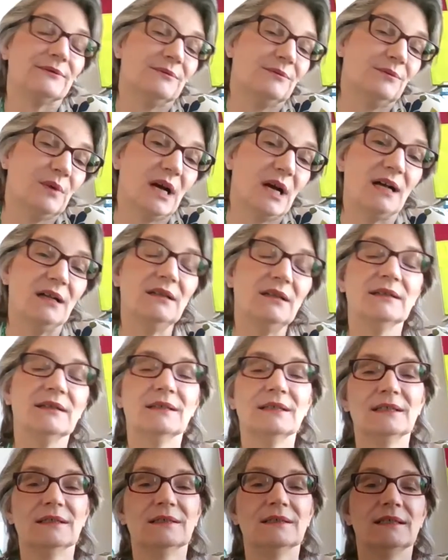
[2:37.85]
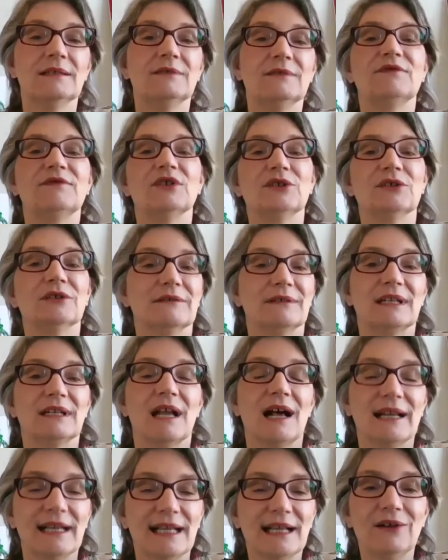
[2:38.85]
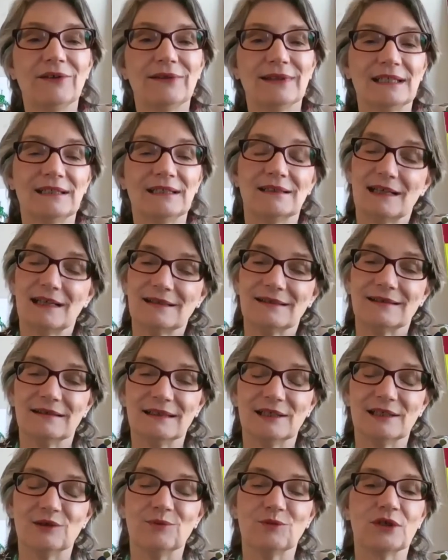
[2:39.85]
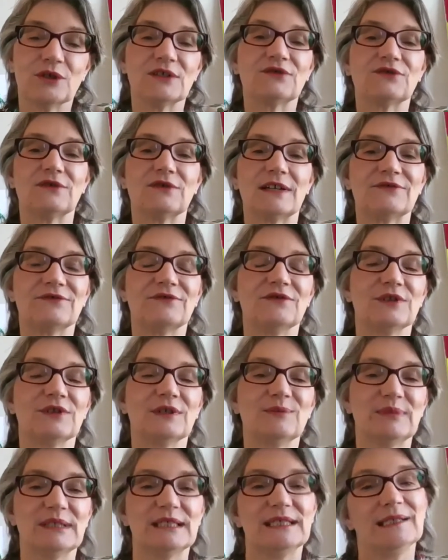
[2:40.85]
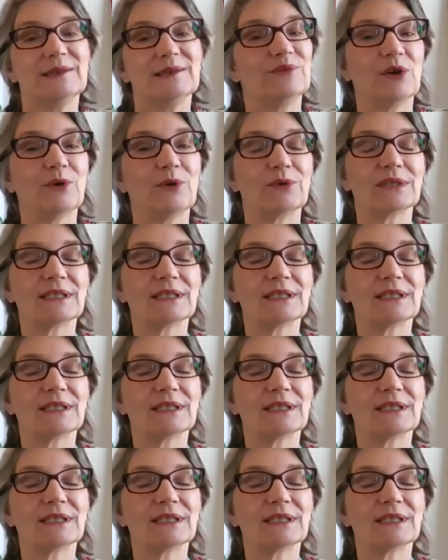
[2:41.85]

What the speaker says: Well, if you're not healthy, that's a little more stressful than being broke.